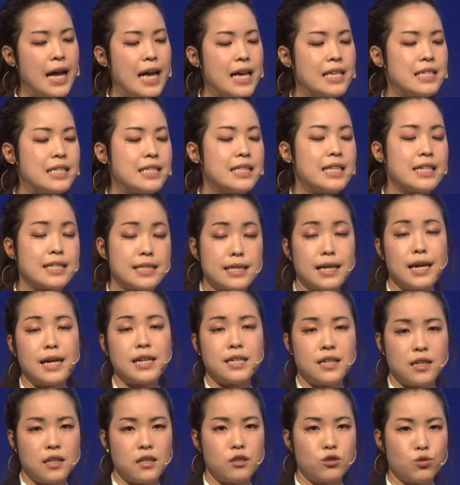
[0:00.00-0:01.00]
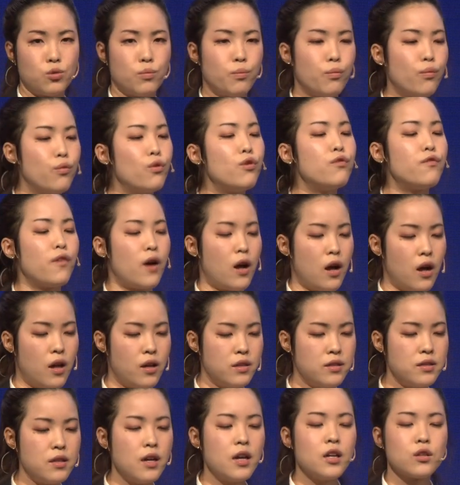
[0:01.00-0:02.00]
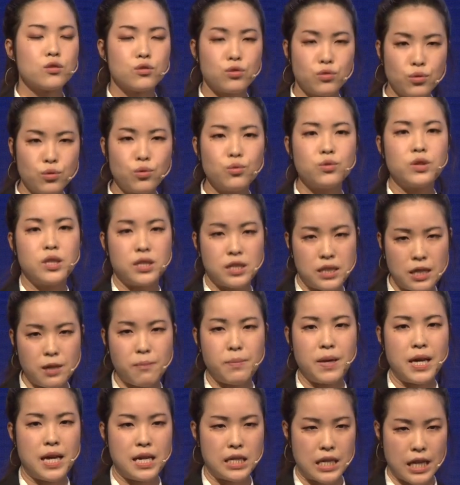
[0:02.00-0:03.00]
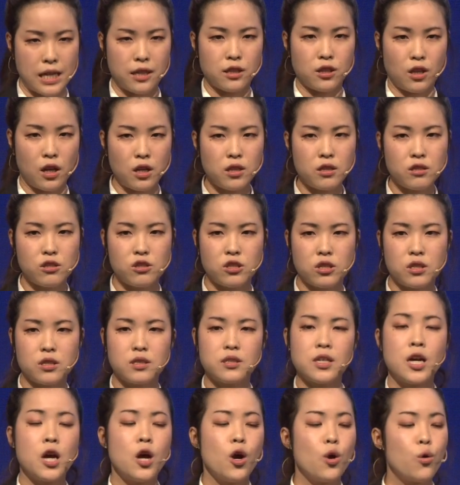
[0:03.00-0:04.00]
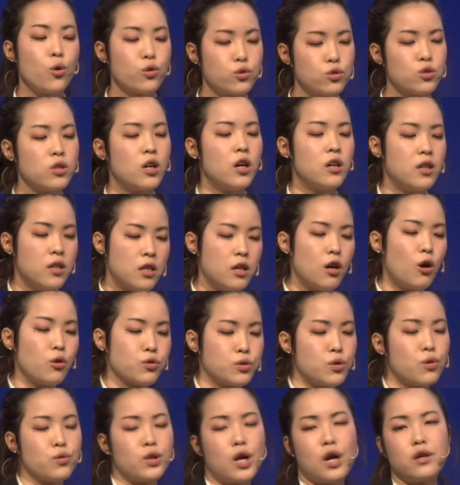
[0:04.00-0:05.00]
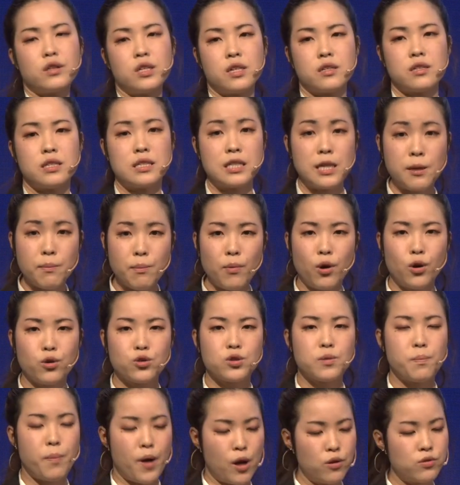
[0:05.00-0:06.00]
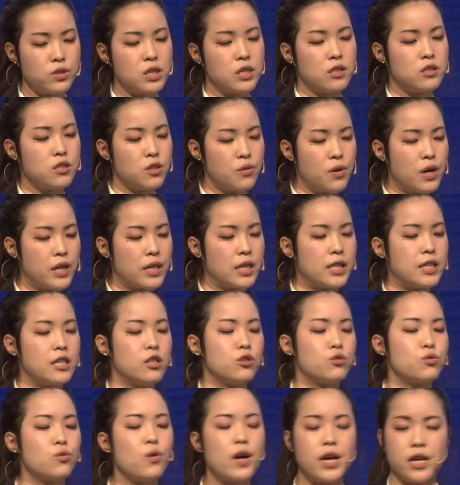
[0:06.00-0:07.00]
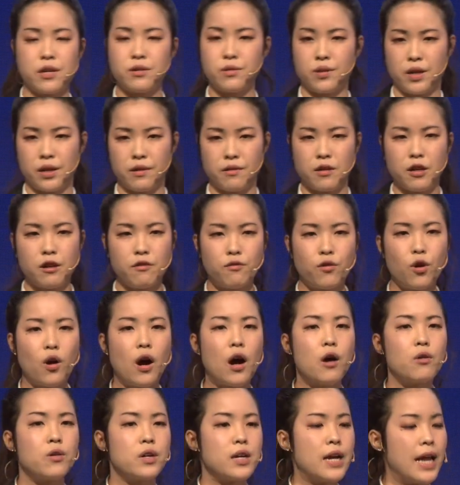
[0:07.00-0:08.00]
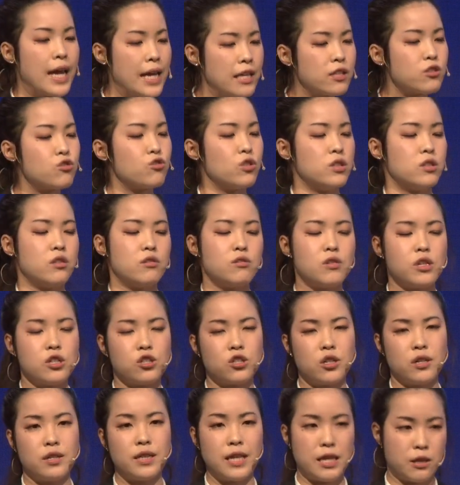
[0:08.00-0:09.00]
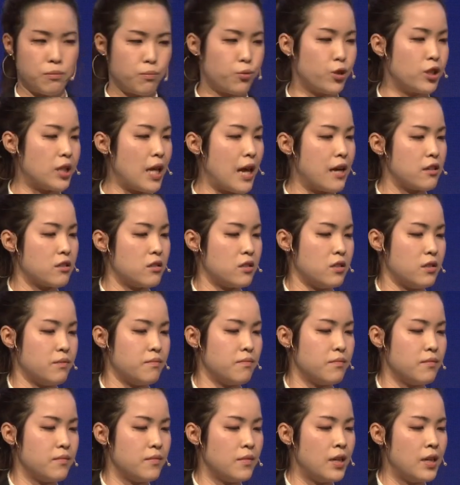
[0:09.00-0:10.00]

has decided to move on to the CBA technologies, which are also known as CMOS bonded directly to array for our 8th generation NAND production.